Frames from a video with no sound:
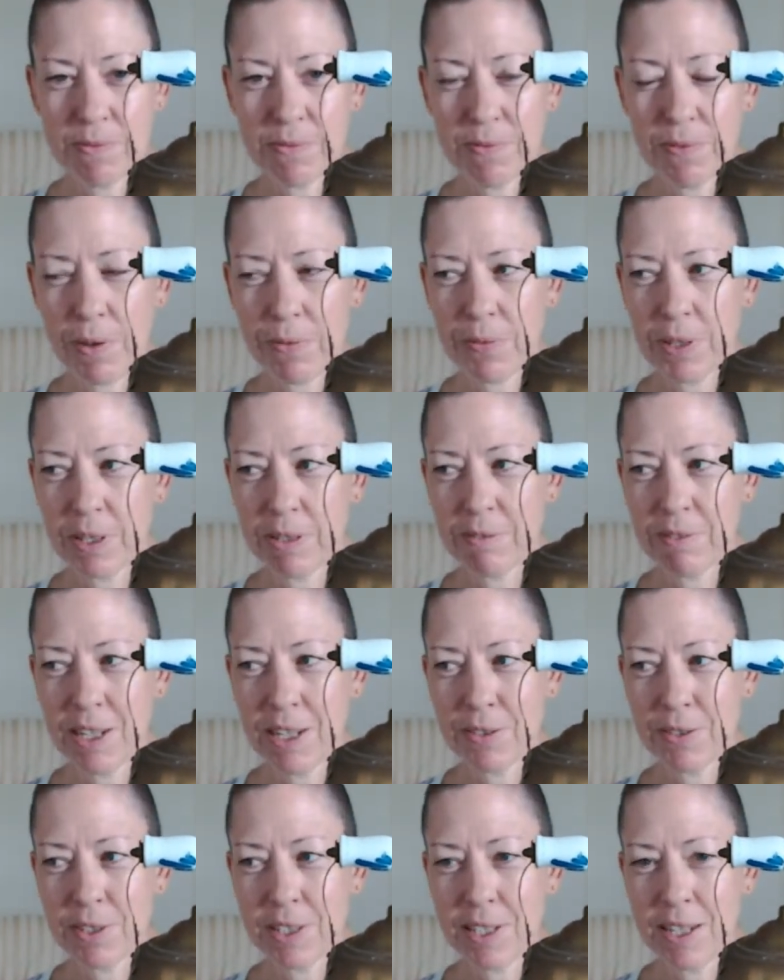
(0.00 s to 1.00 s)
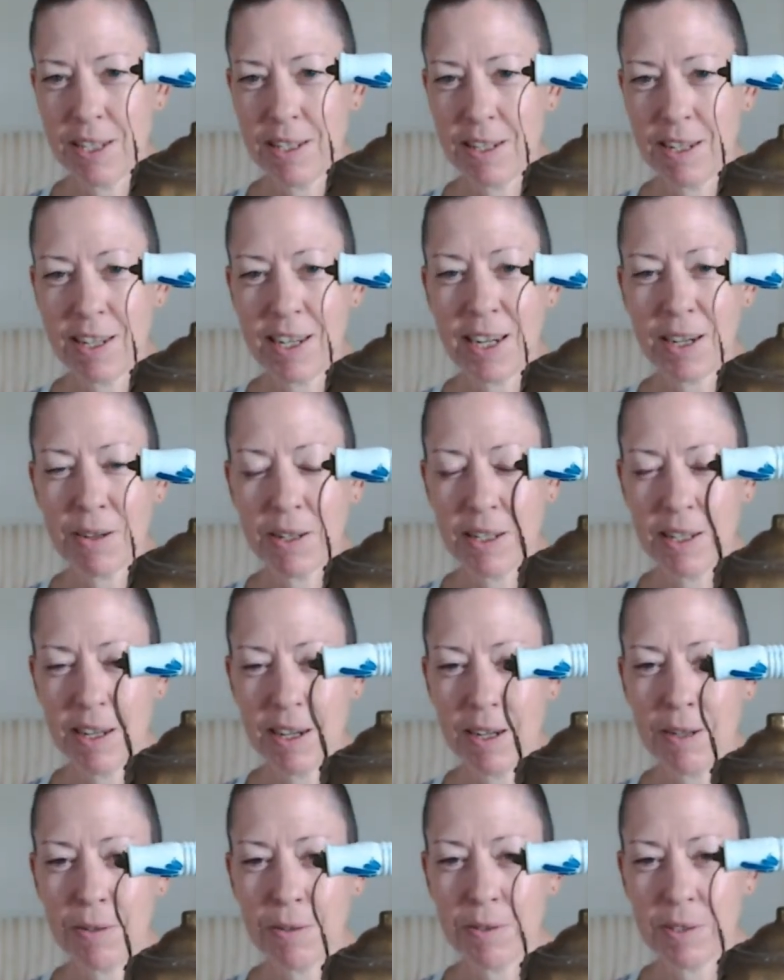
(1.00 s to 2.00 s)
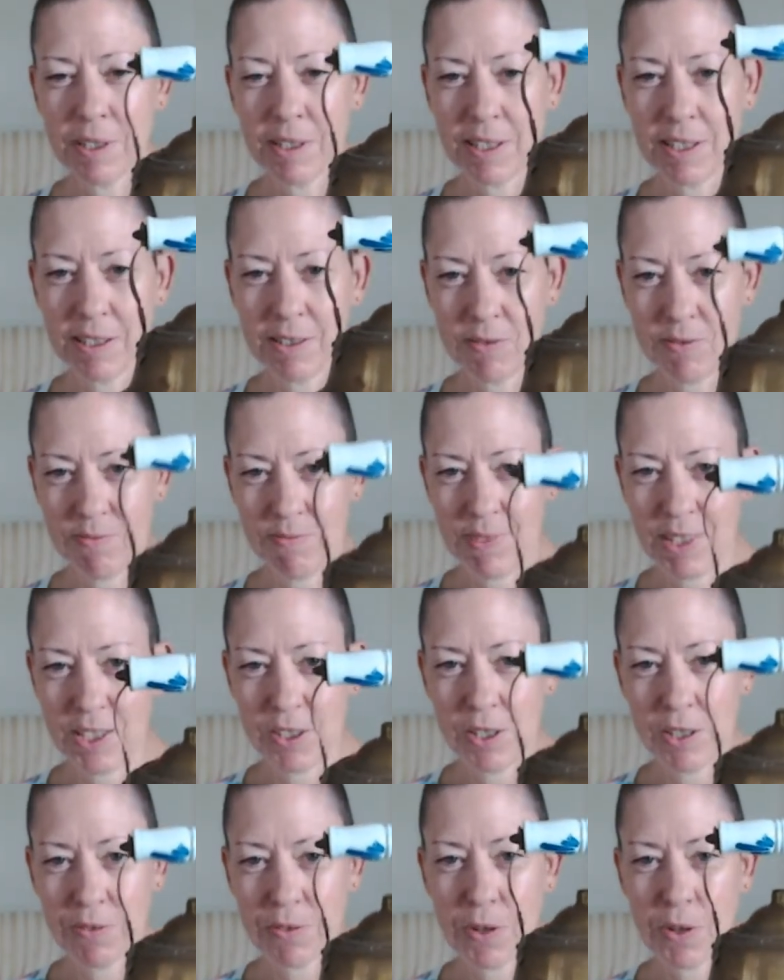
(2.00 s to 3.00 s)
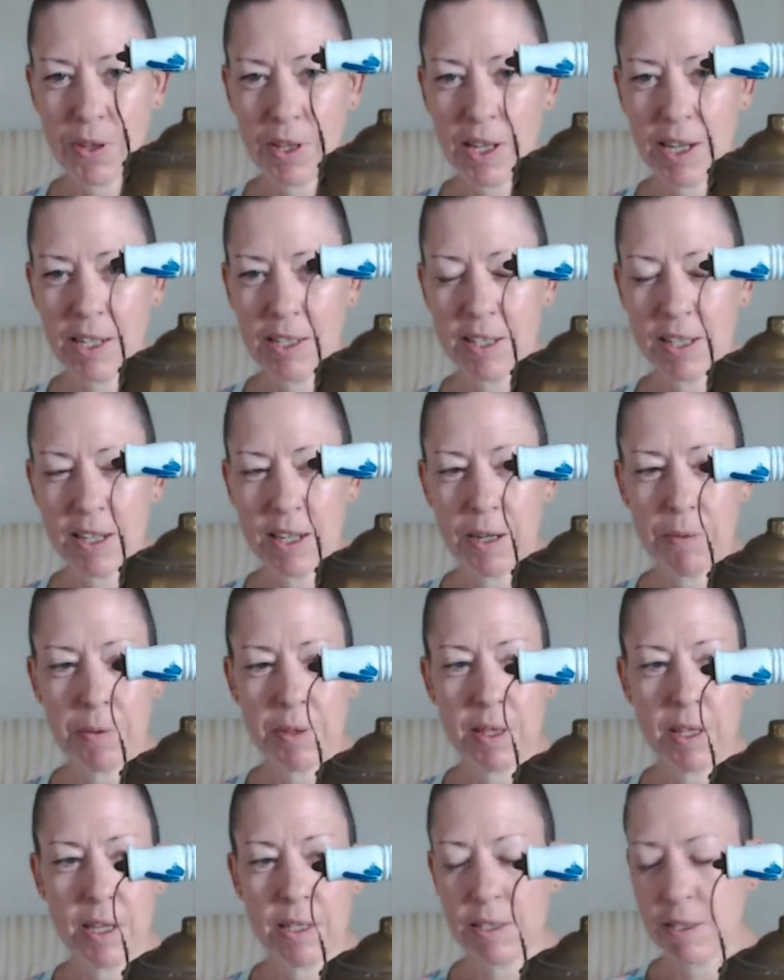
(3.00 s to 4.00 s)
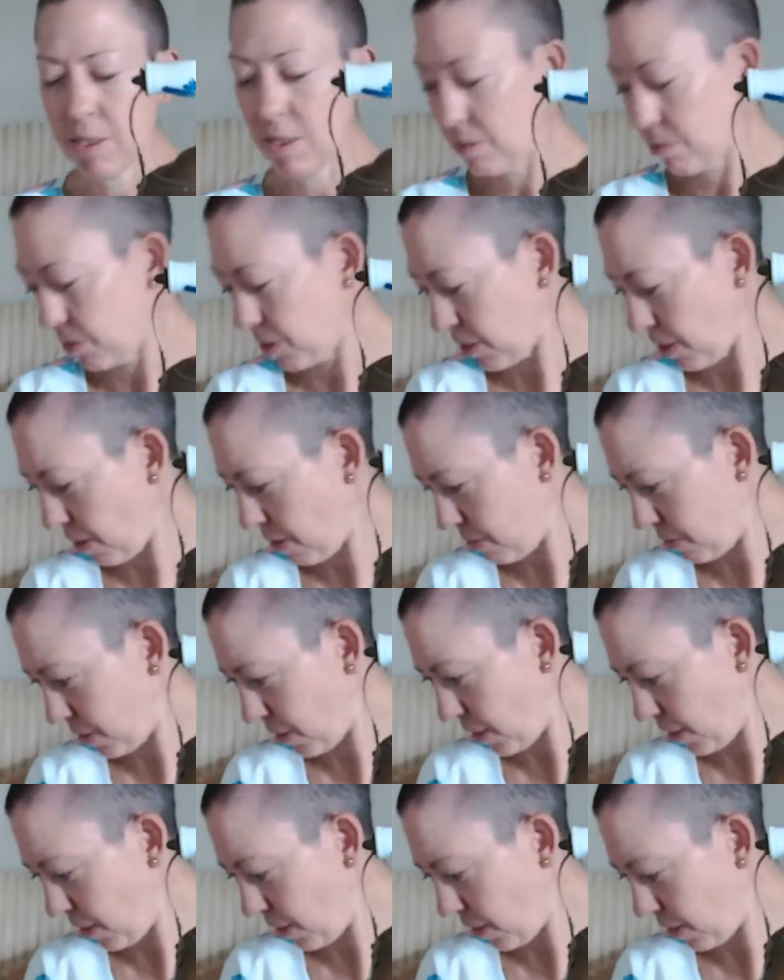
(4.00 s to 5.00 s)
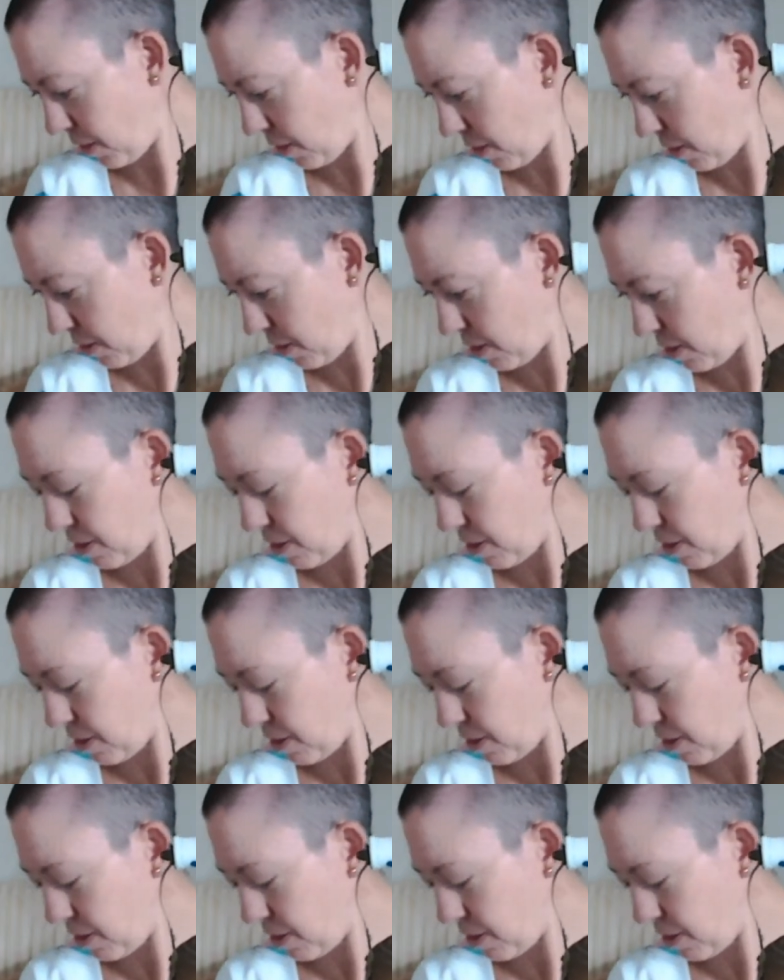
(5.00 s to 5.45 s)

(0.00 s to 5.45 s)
fluffing around in, and now I know that I should have got that to go with this, and it was only